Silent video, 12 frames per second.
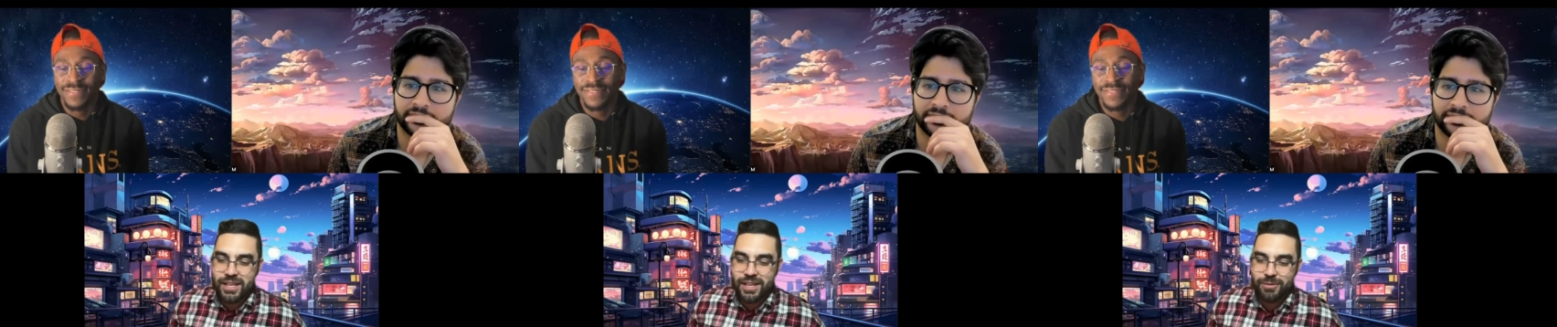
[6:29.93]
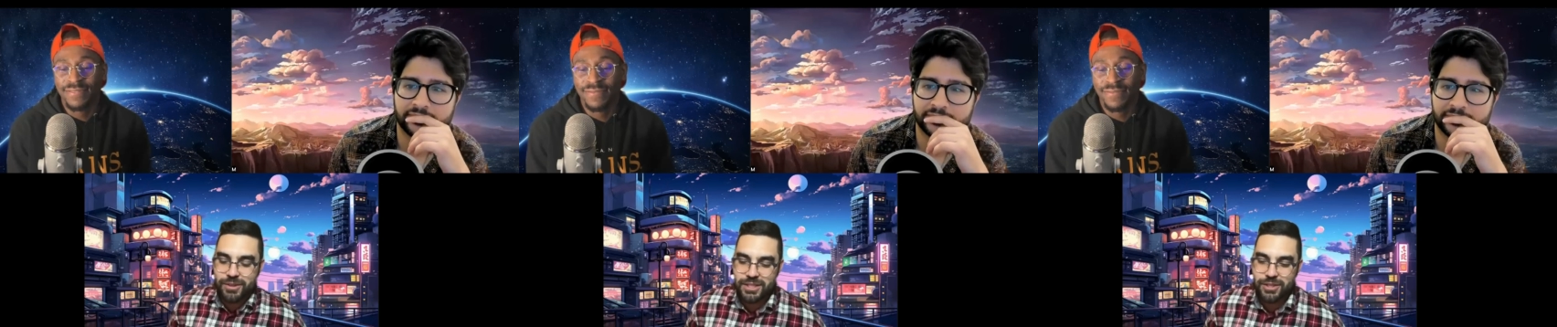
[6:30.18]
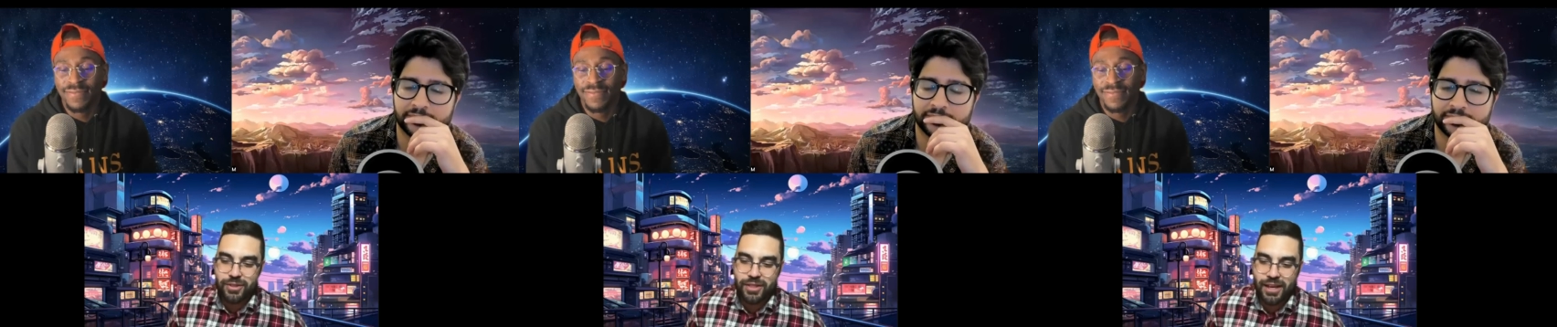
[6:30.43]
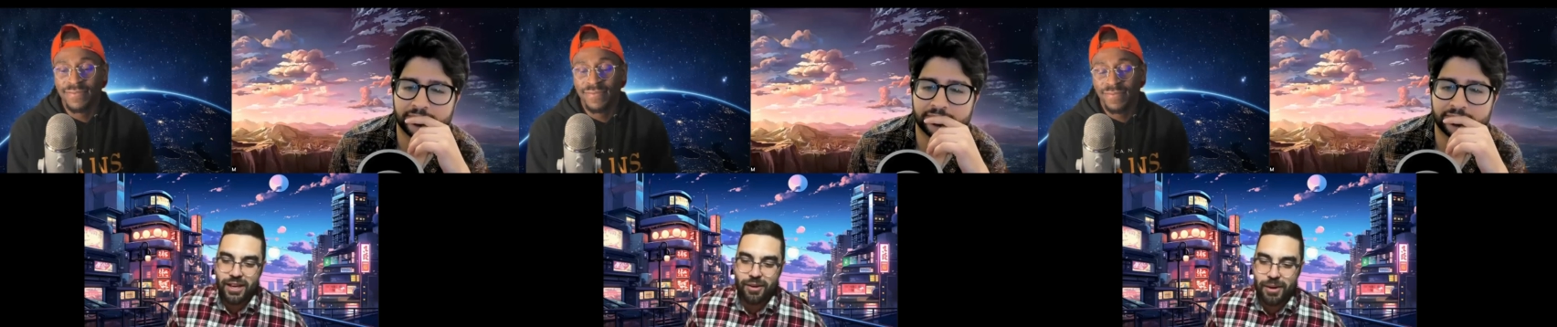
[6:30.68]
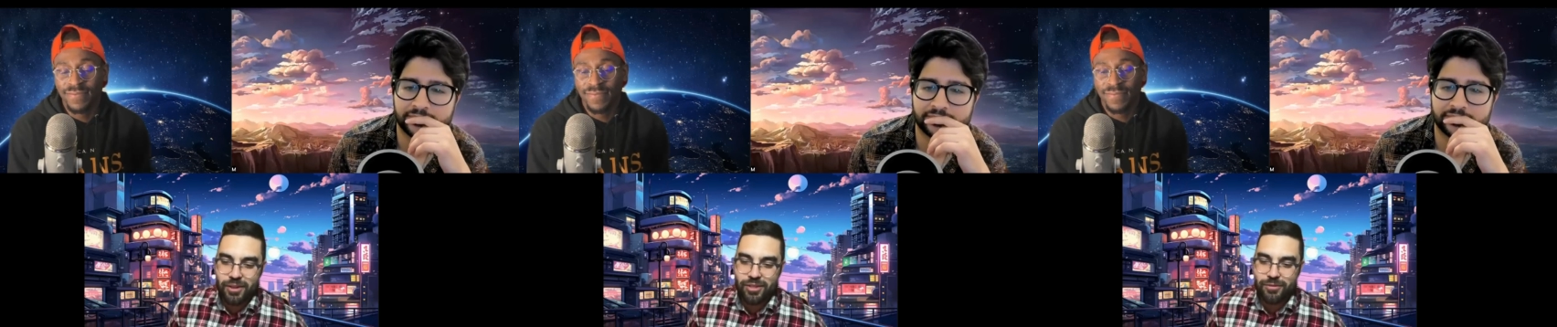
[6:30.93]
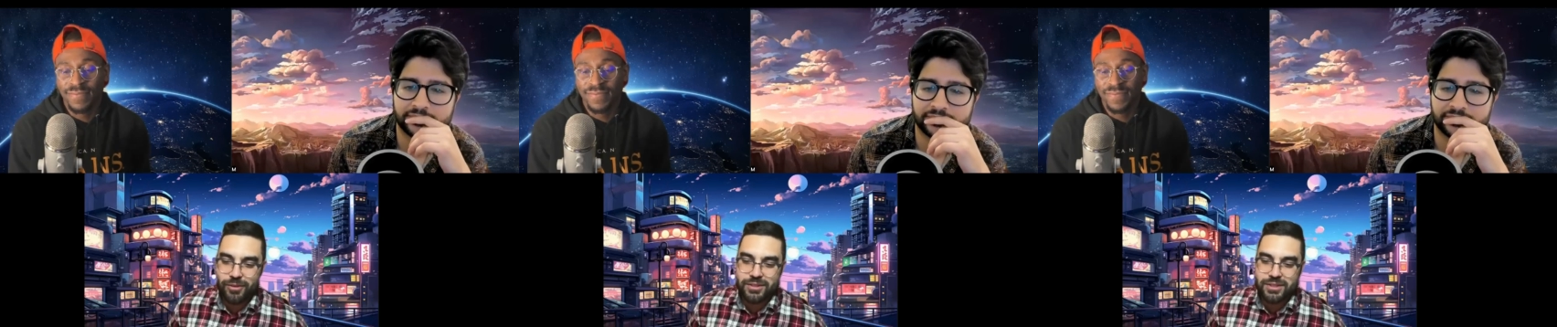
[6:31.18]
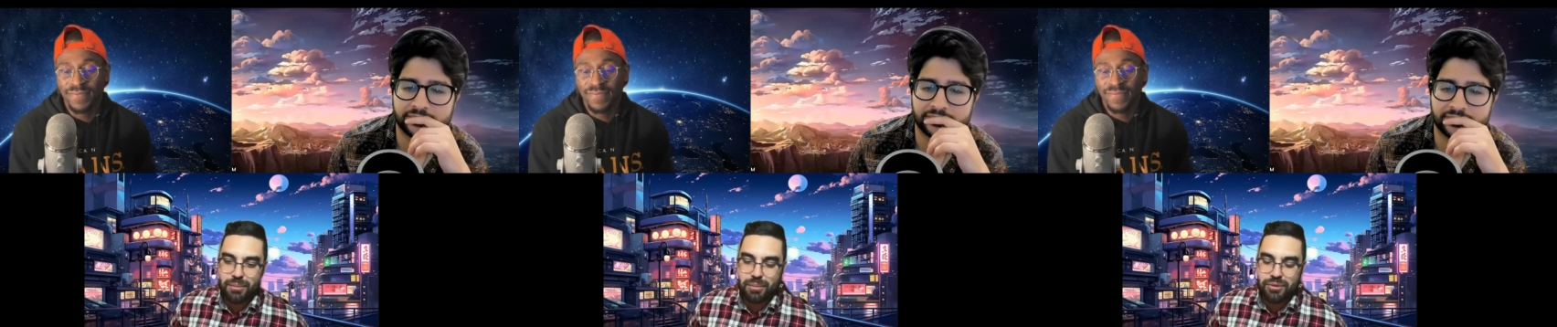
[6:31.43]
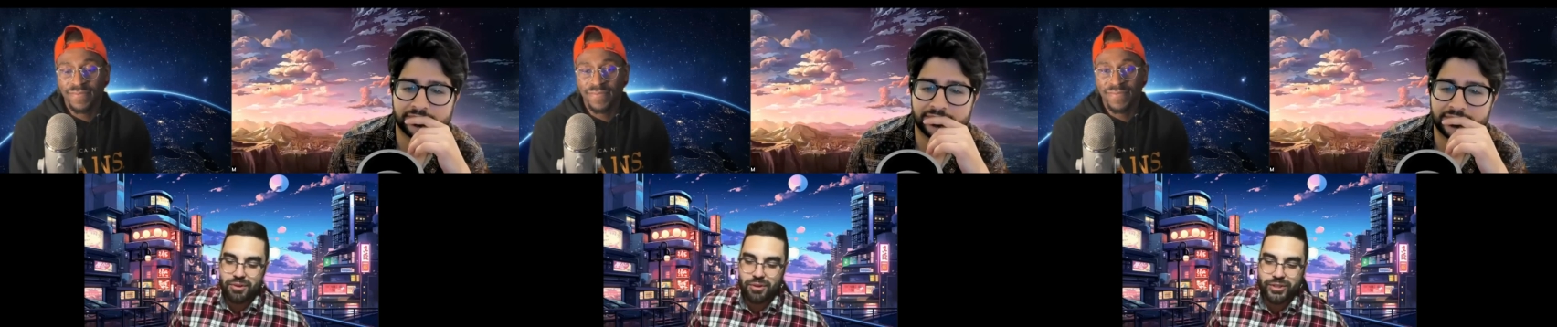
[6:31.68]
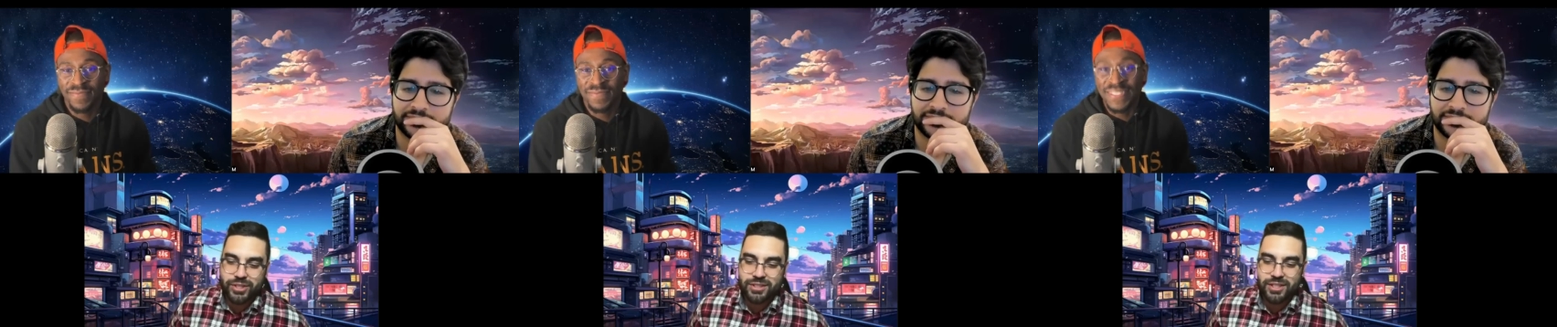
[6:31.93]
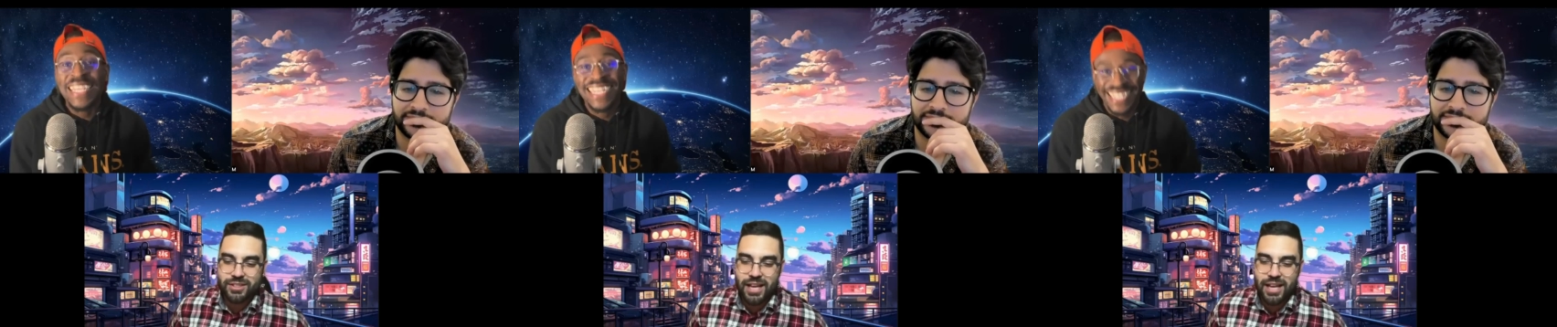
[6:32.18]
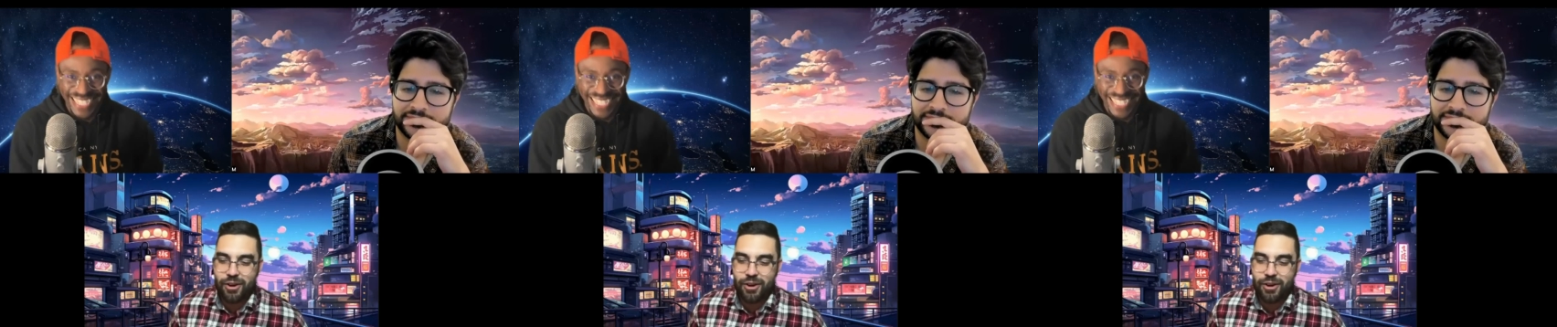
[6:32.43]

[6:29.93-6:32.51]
Speaker 1: we're still thinking about the first episode just because how